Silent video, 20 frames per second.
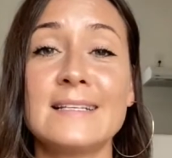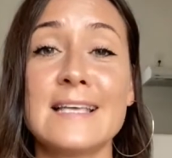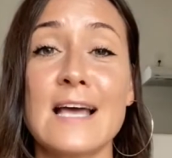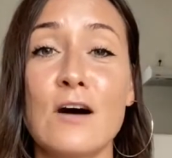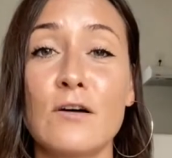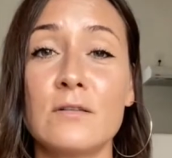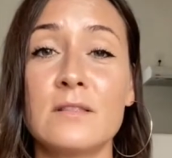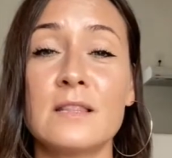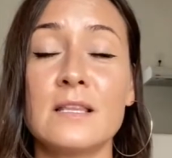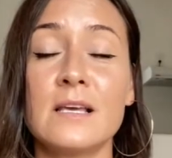
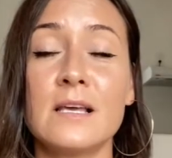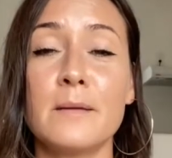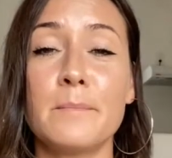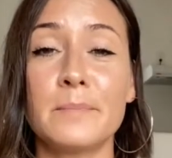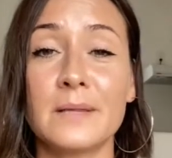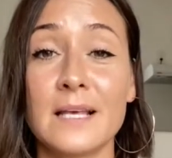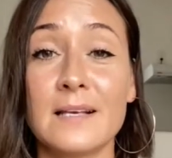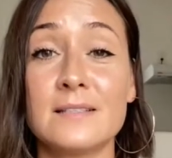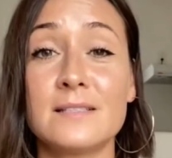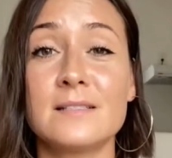healthy
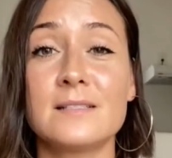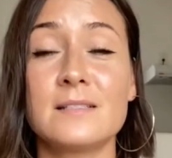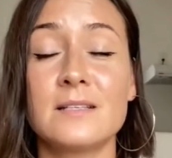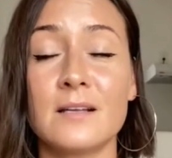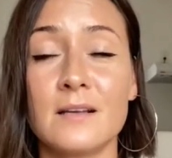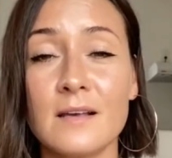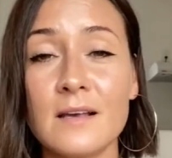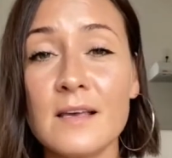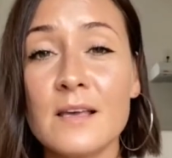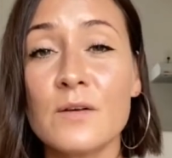places
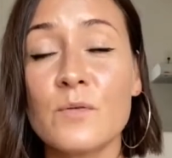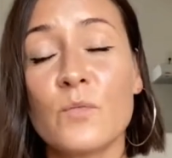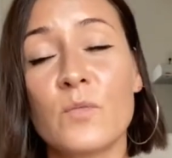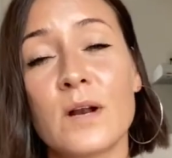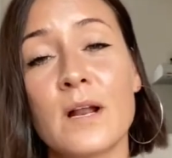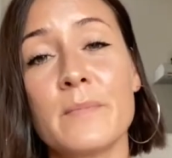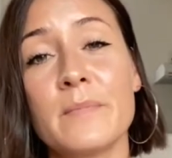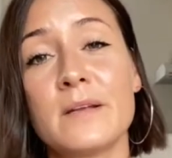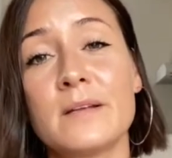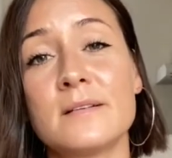to eat
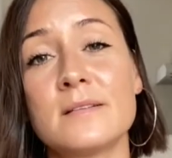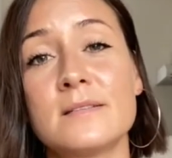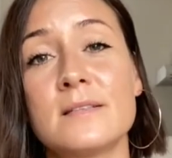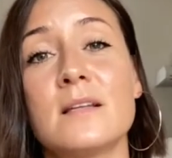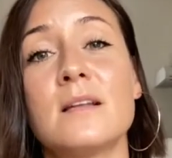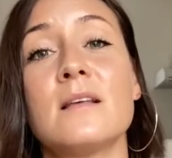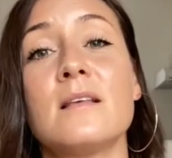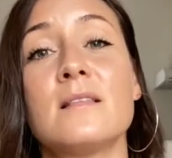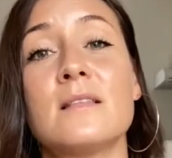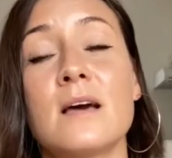when I'm in a
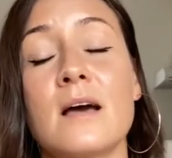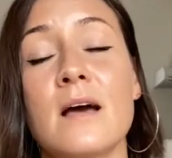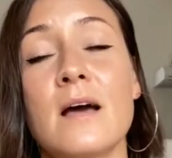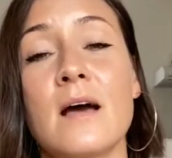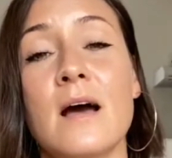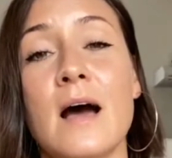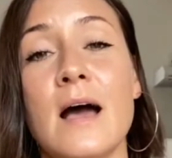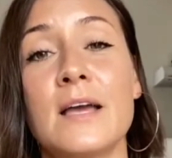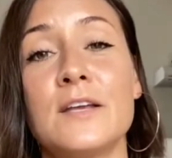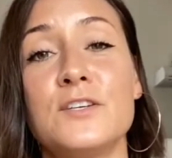city
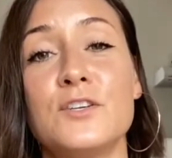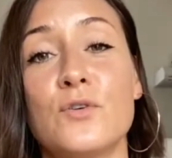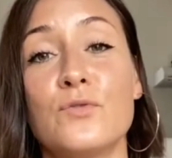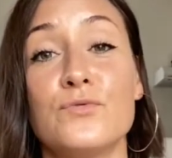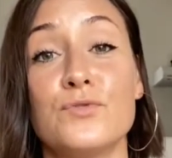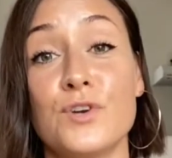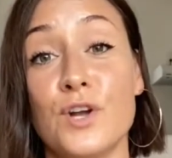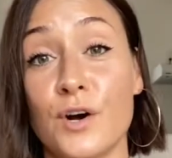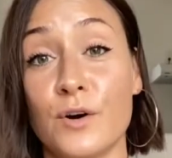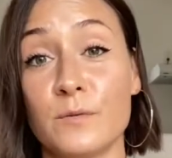that I
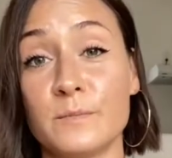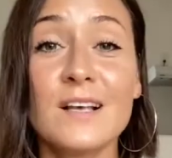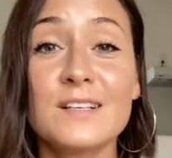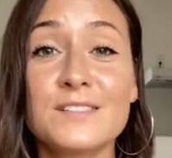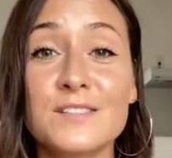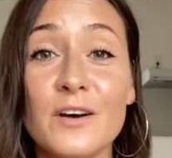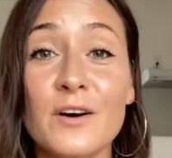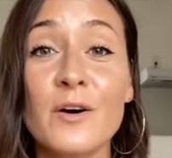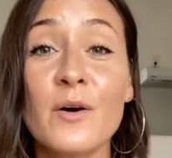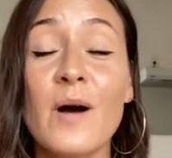don't know.
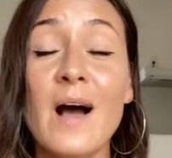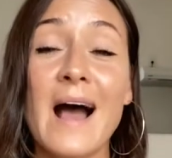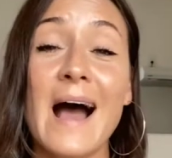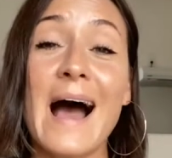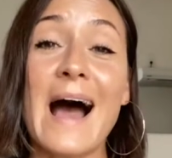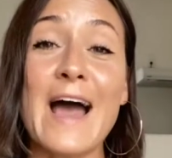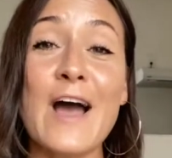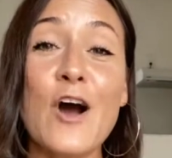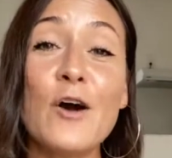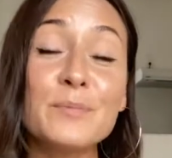So
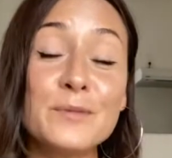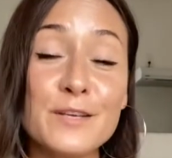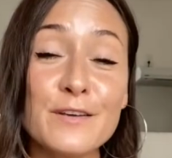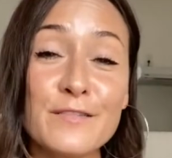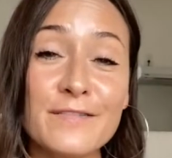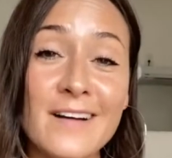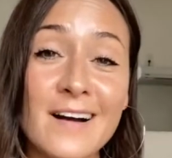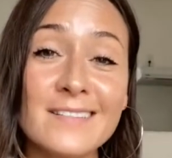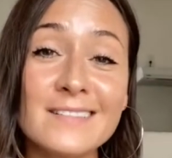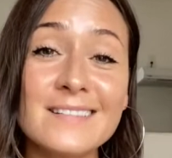I hope that
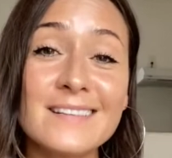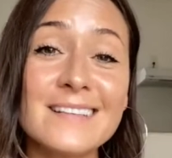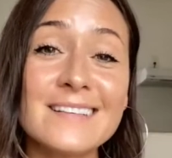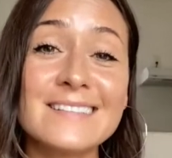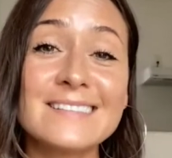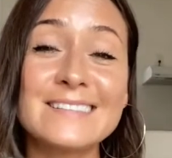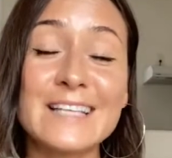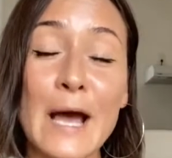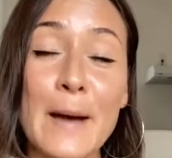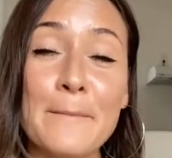you found
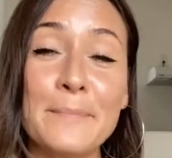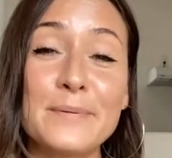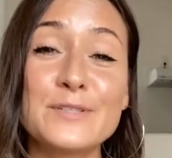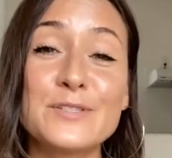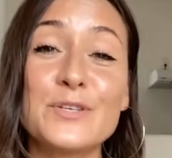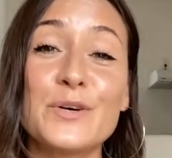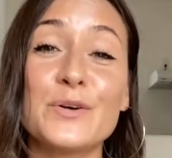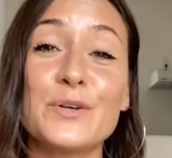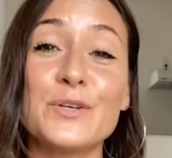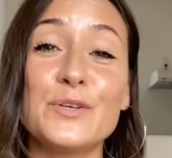this
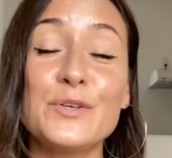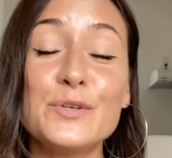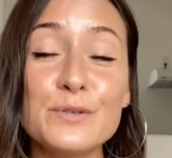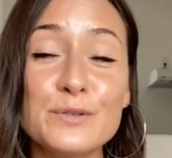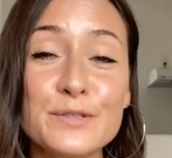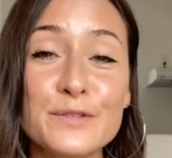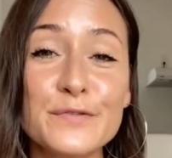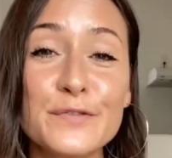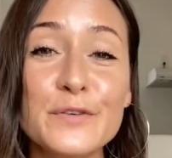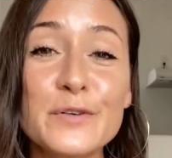episode
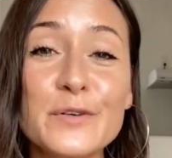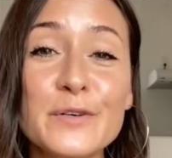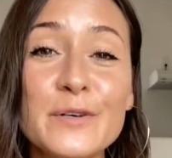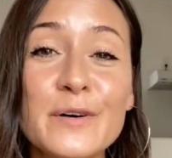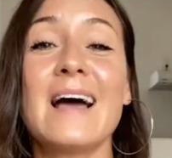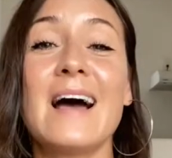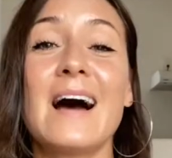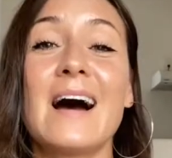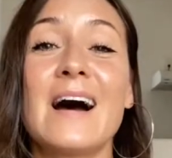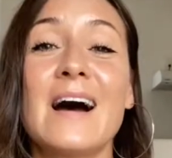
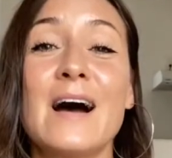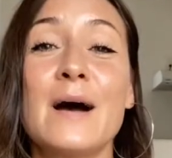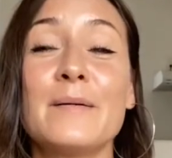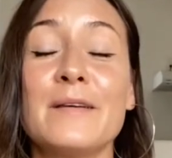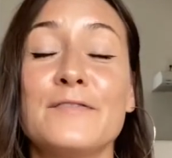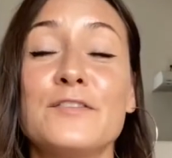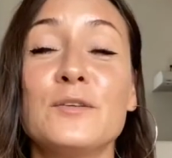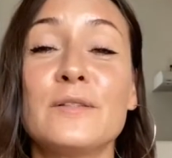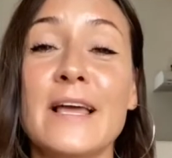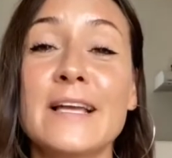useful. Um,
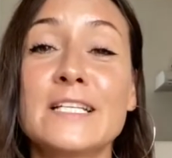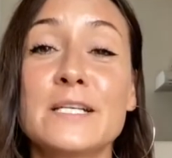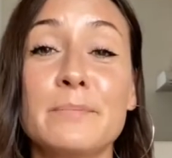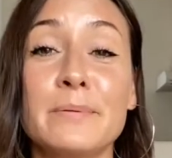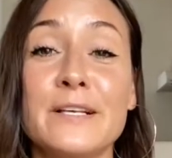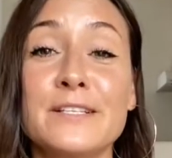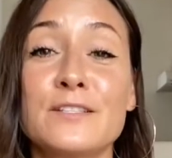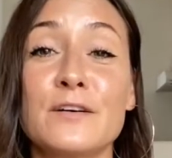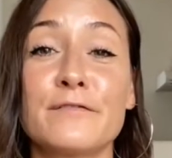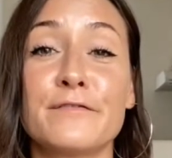if you liked it,
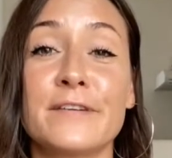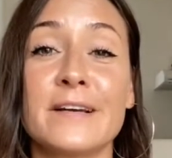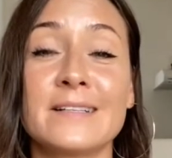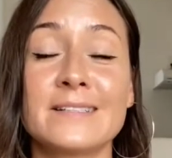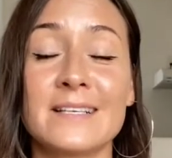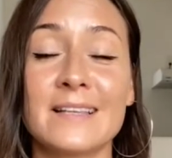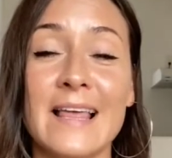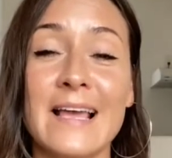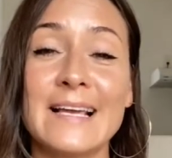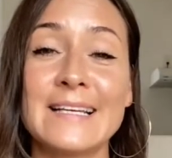please don't forget
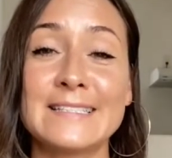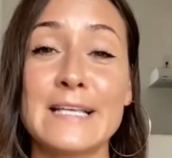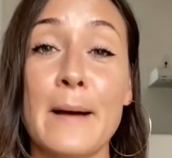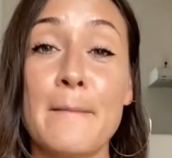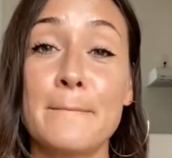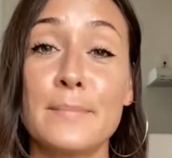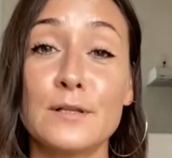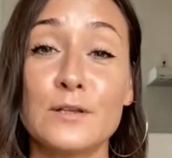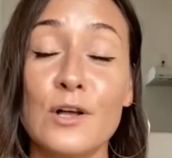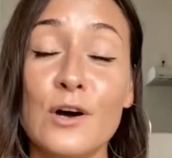to like it
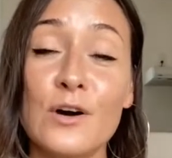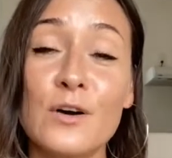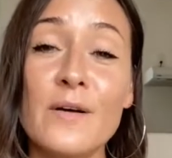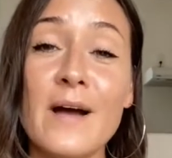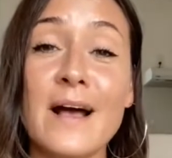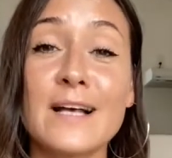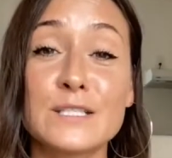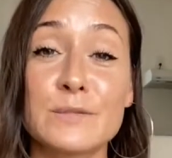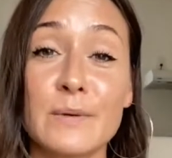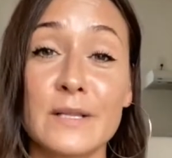down below
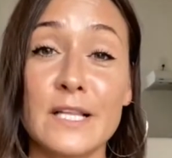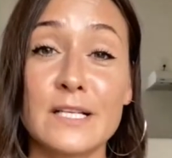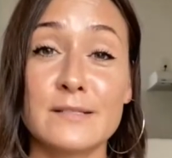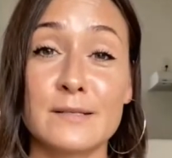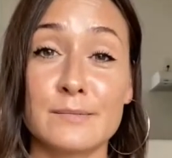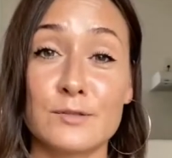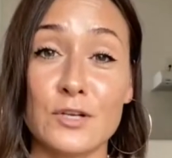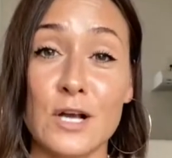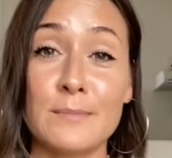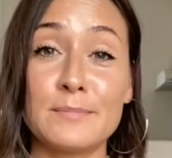as well as
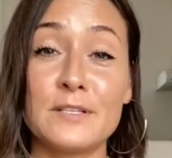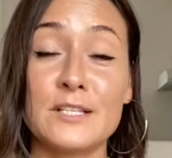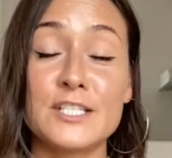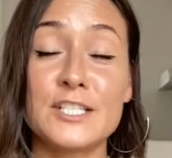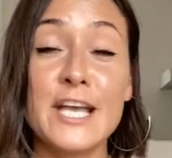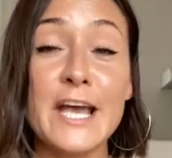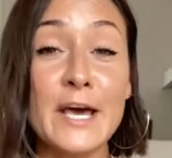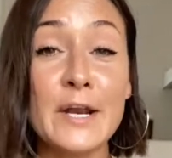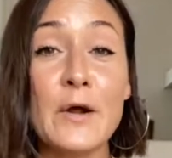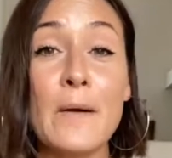subscribe to the
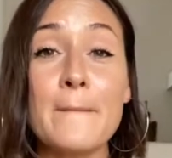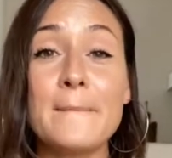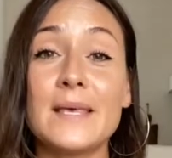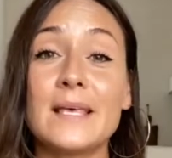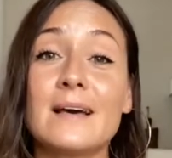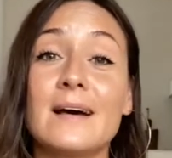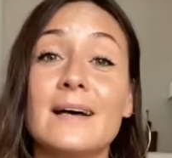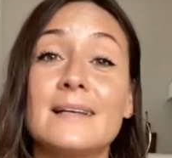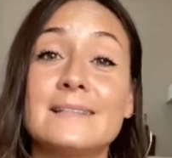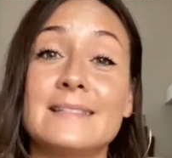channel
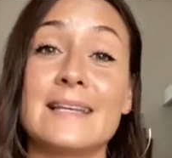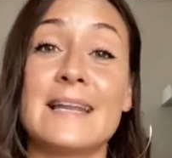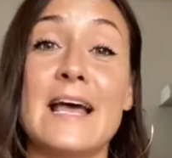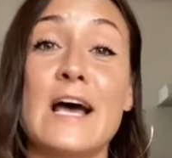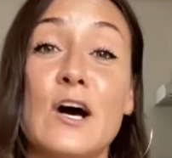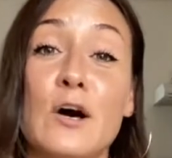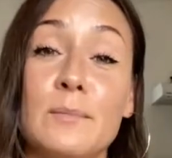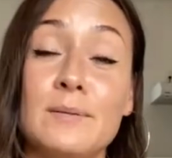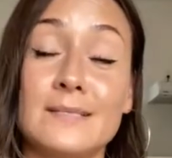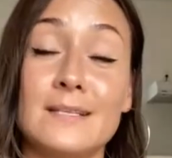because it
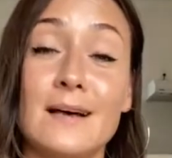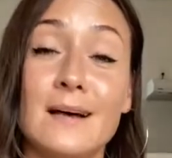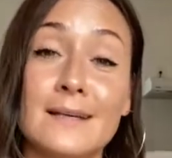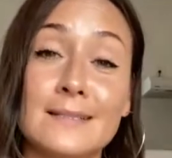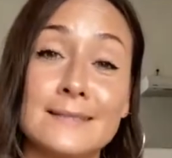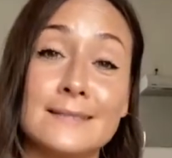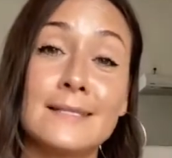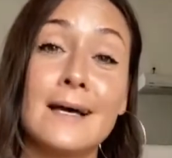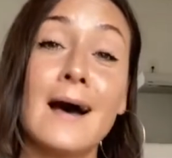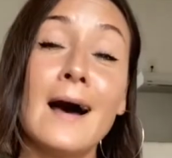helps
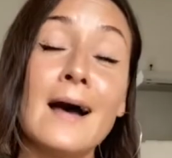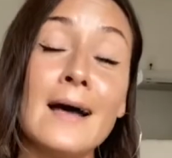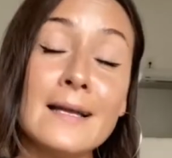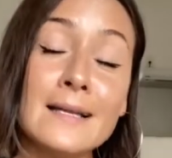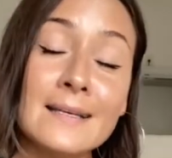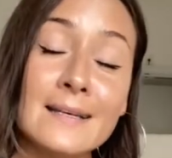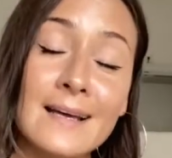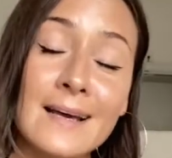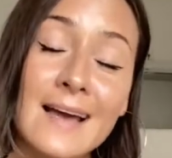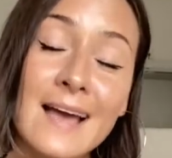a
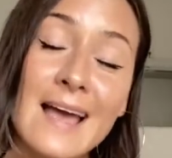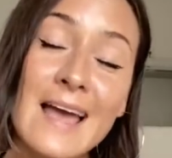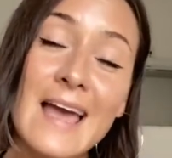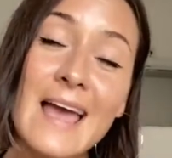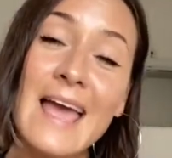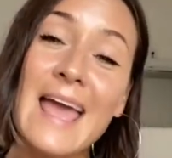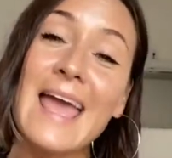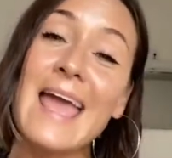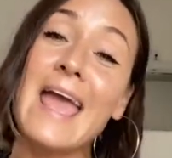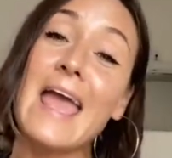ton.
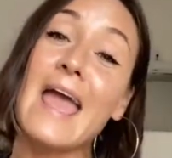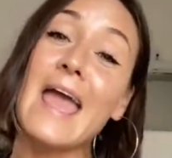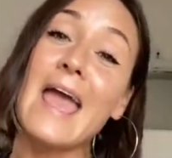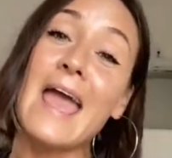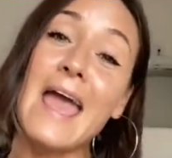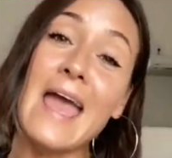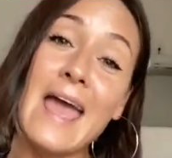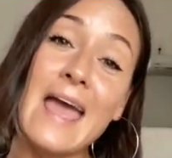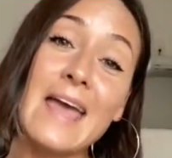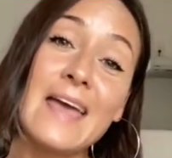
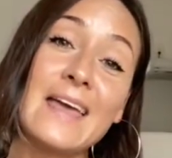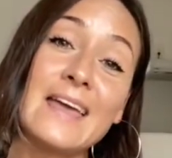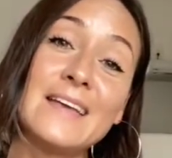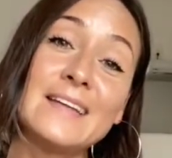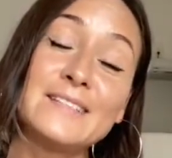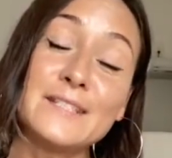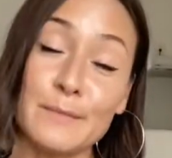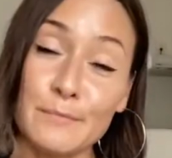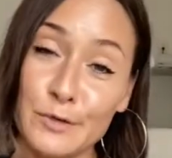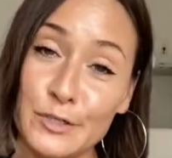
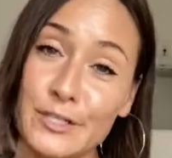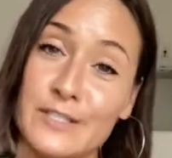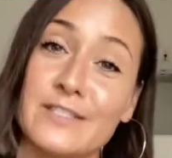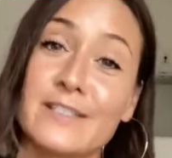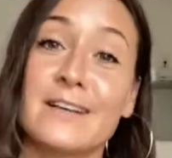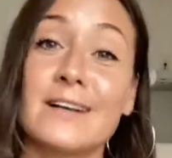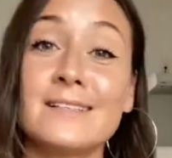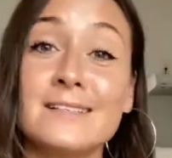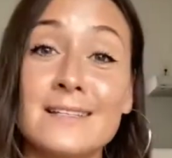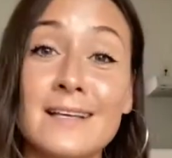And muchas
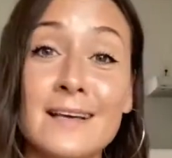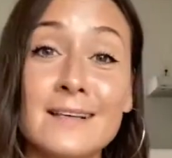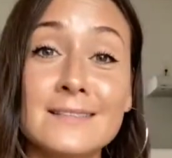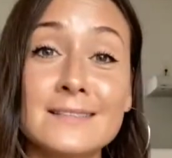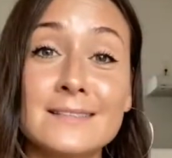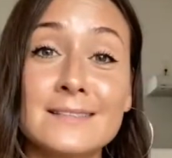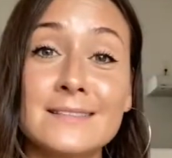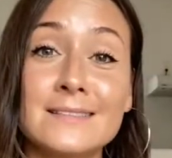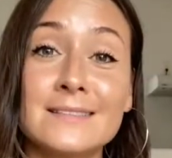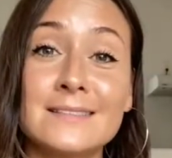gracias
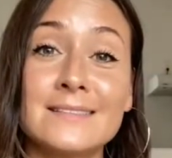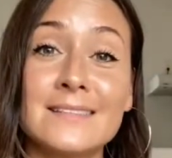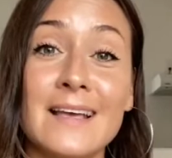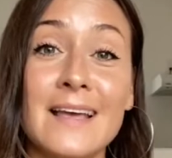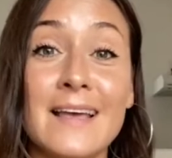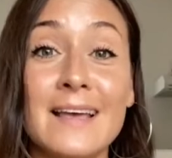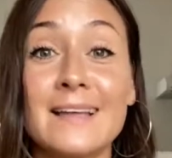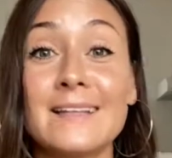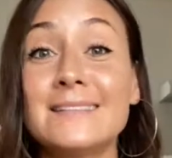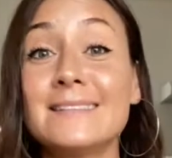
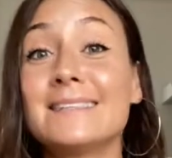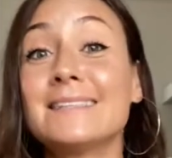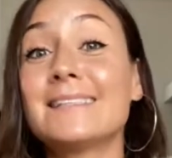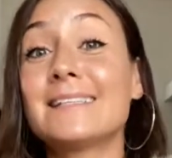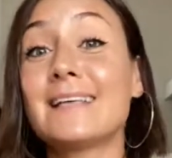and